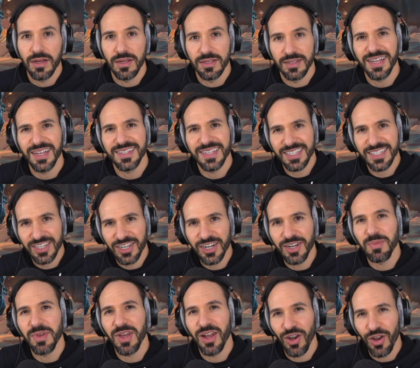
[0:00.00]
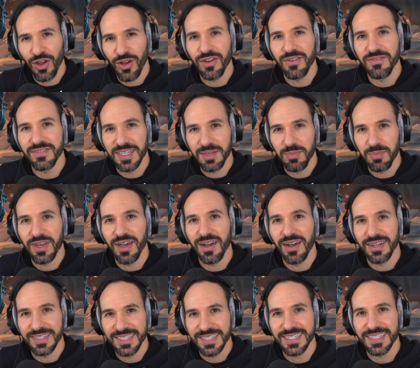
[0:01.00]
That's going to be a lot of
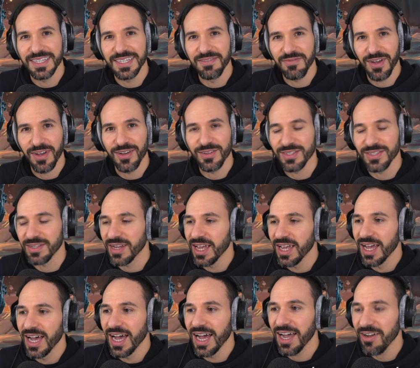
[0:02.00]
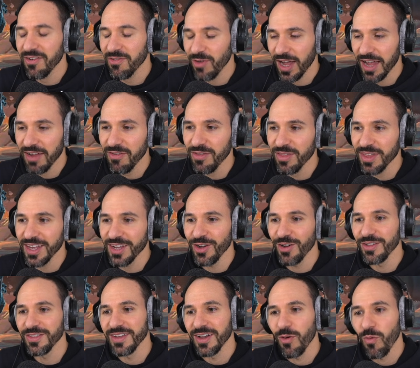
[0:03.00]
DPI, 16,000. I have everything
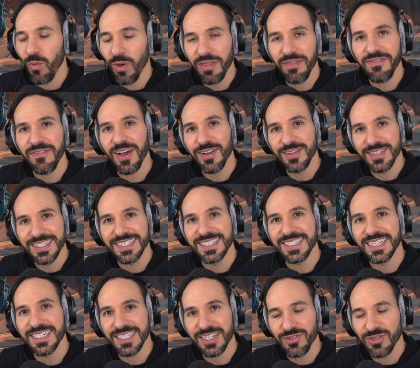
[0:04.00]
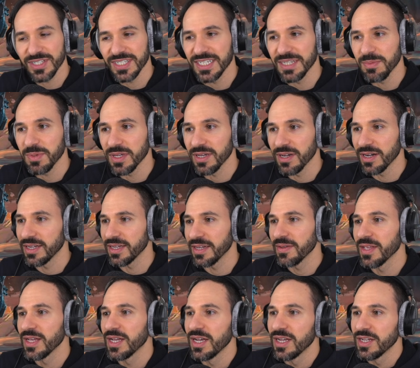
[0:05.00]
on 1,600 DPI
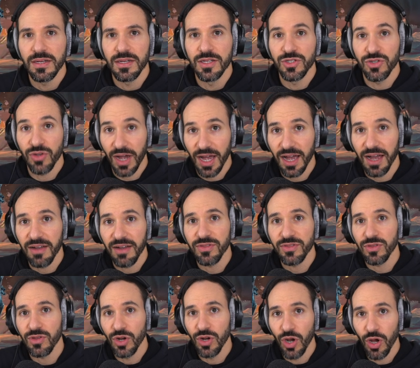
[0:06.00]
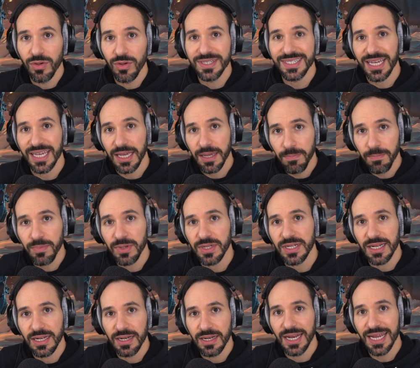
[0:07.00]
to have the lowest input
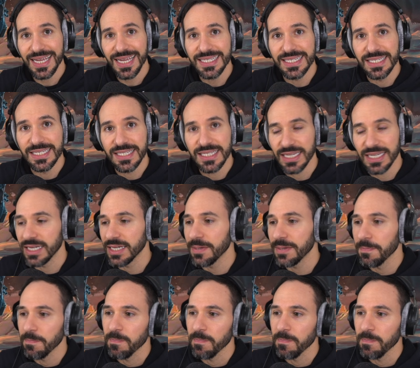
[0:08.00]
latency.